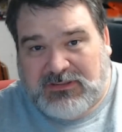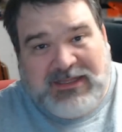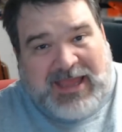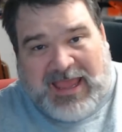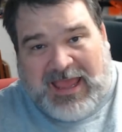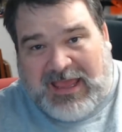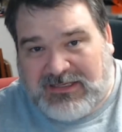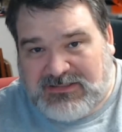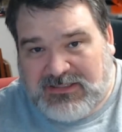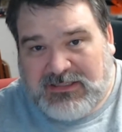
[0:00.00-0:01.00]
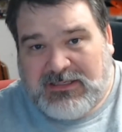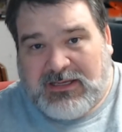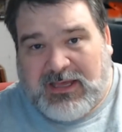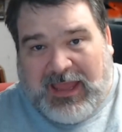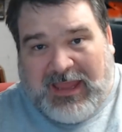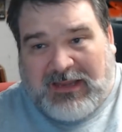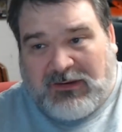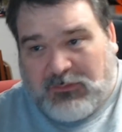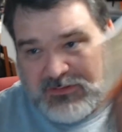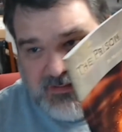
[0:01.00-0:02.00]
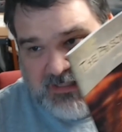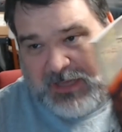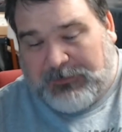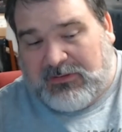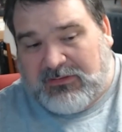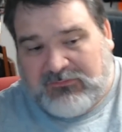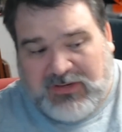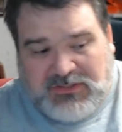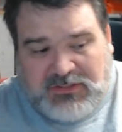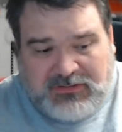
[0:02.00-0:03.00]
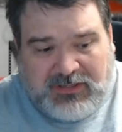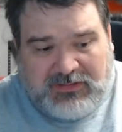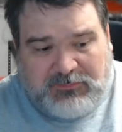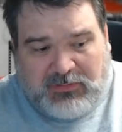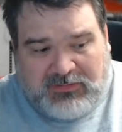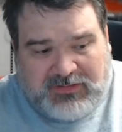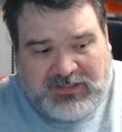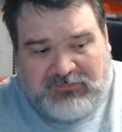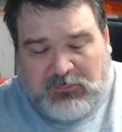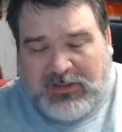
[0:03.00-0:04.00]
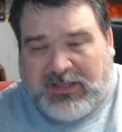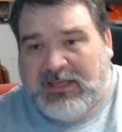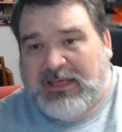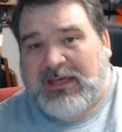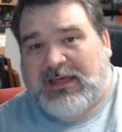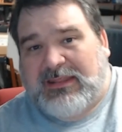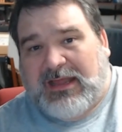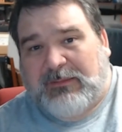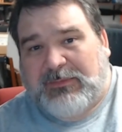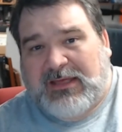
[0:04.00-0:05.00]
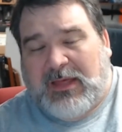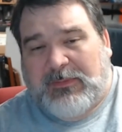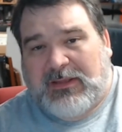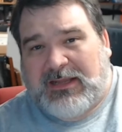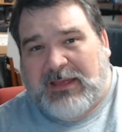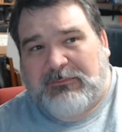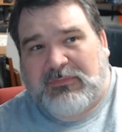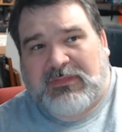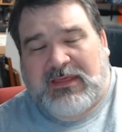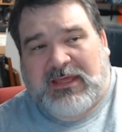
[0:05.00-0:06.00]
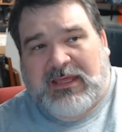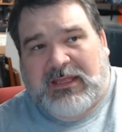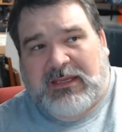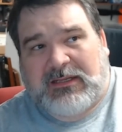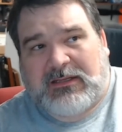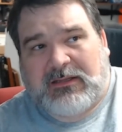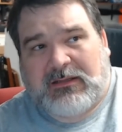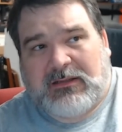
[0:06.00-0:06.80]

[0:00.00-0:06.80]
hags, and of course a copy of the adventure as part of the giveaway. That'll be coming, I'm thinking,